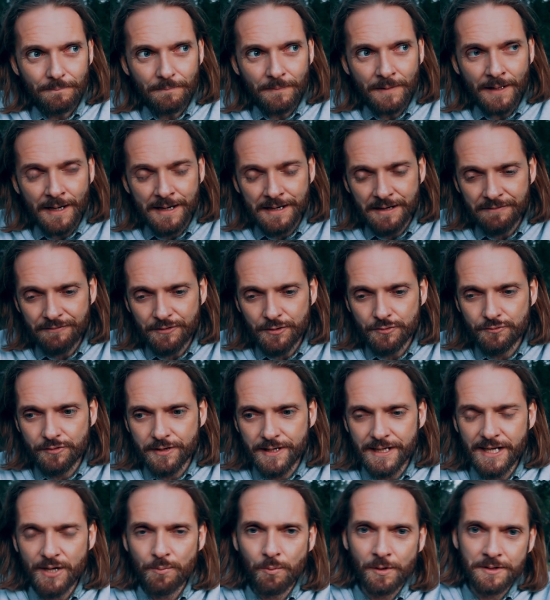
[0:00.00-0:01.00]
And if you
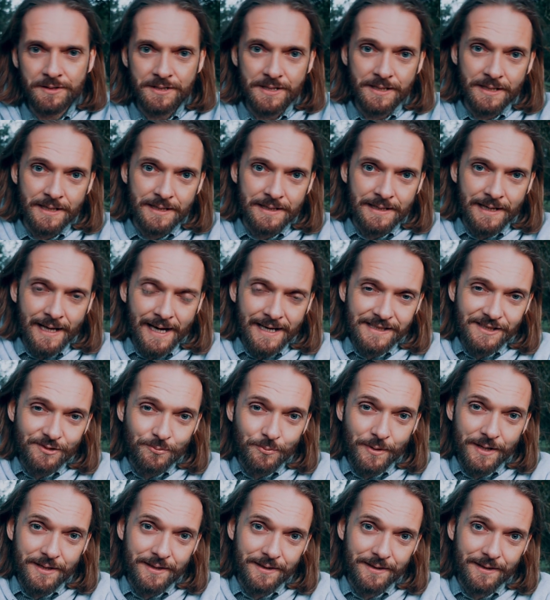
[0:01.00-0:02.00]
really want to connect
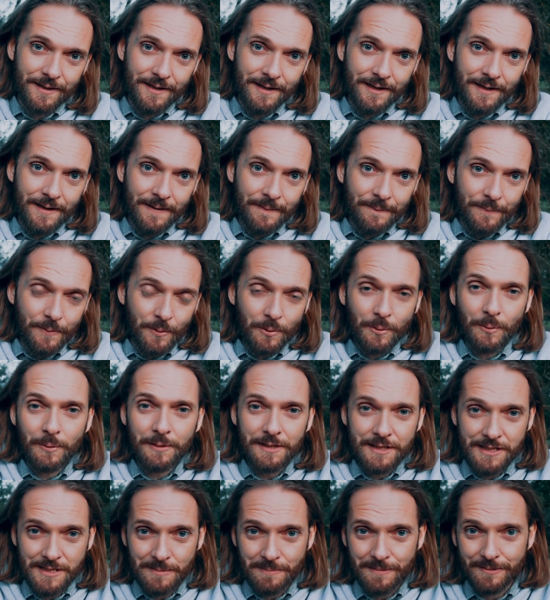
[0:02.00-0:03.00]
with the
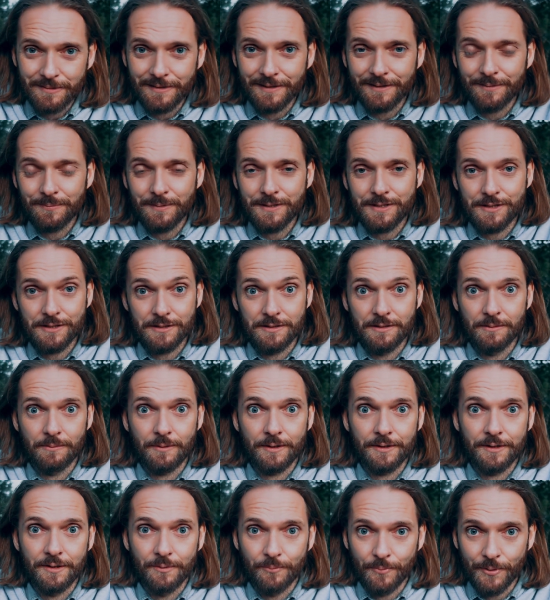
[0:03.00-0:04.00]
Holy Spirit, which is the
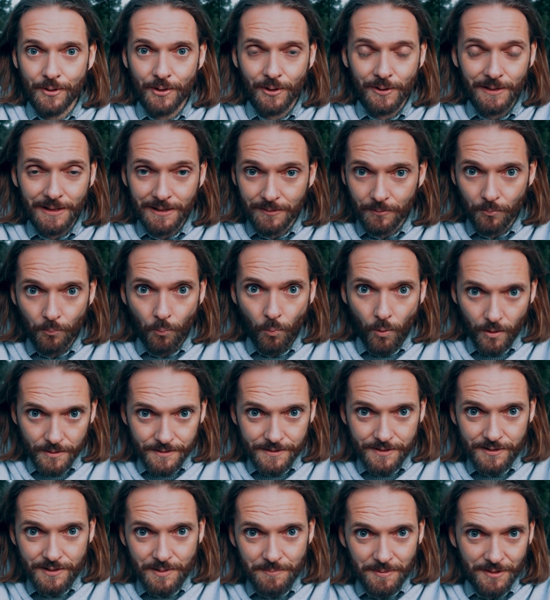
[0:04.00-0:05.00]
one that we all want
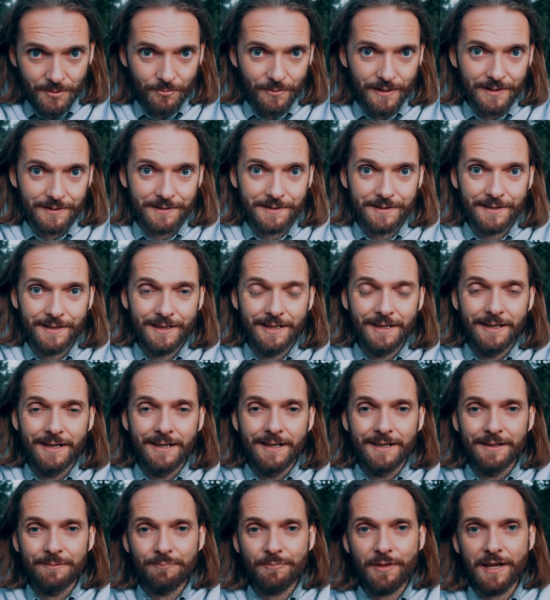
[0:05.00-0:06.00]
to be with,
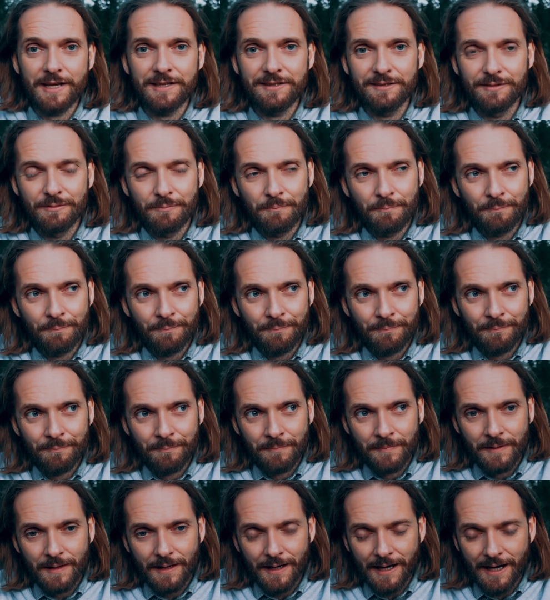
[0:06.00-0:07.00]
then
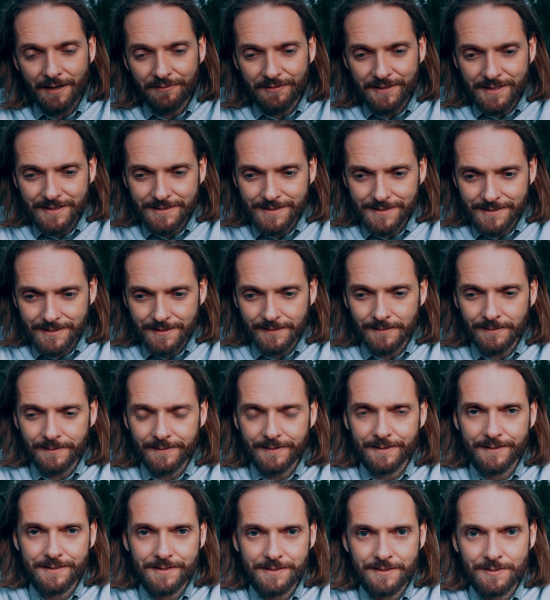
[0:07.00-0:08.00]
having
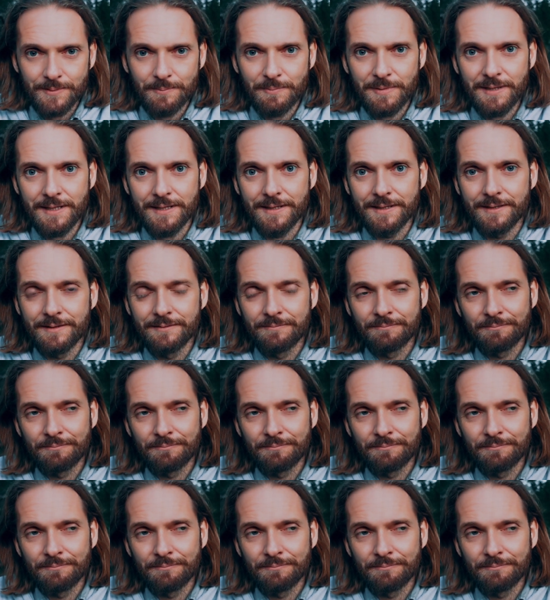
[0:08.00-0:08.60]
stillness, to me,